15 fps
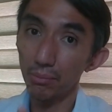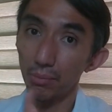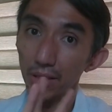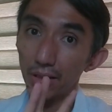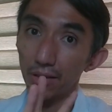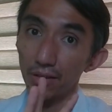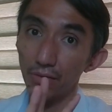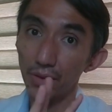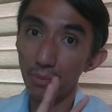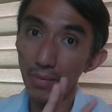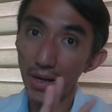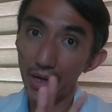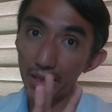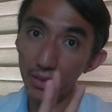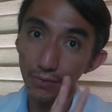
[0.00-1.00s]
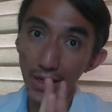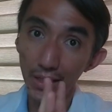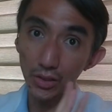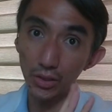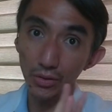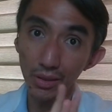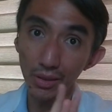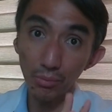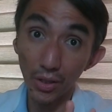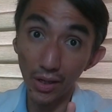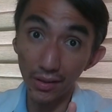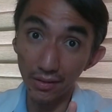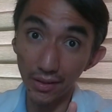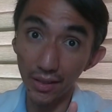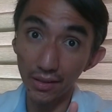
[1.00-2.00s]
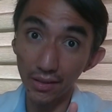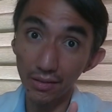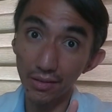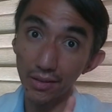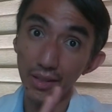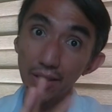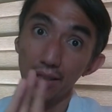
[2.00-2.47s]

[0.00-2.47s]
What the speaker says: because of the manufacturing process,